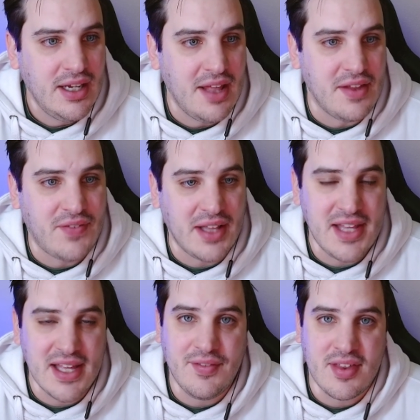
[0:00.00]
And then finally
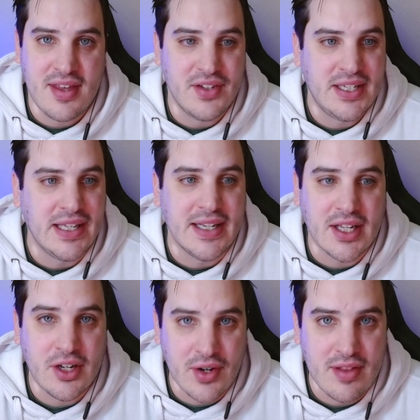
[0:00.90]
at level 17, it
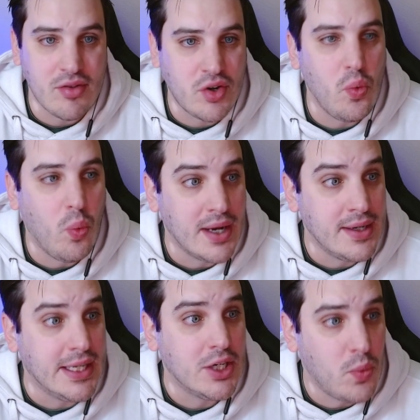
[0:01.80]
increases to
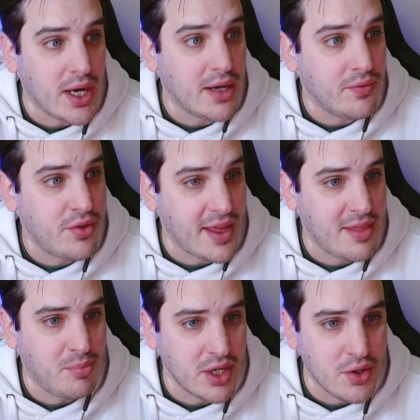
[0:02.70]
1d12. So that's
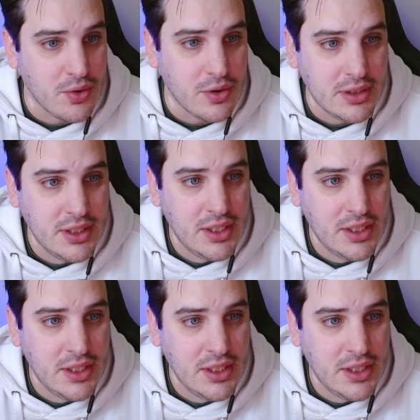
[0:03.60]
pretty cool.